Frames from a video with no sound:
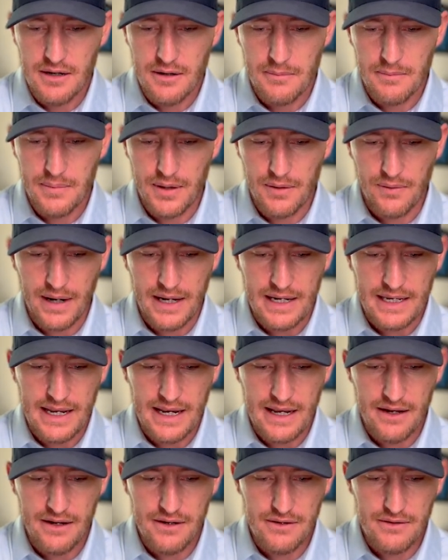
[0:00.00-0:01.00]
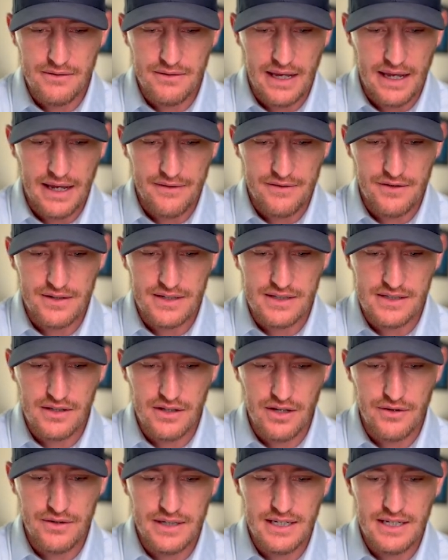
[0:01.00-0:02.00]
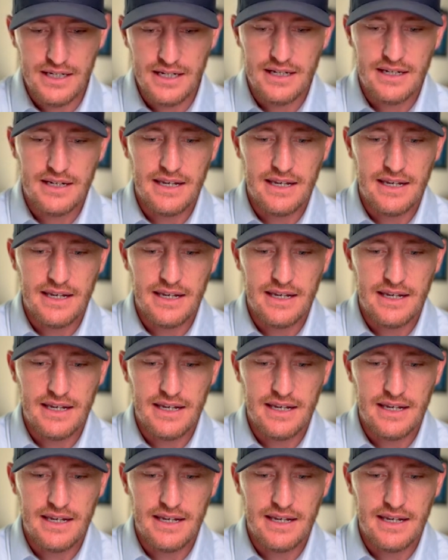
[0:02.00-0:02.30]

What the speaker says: But right now, after it's loaded,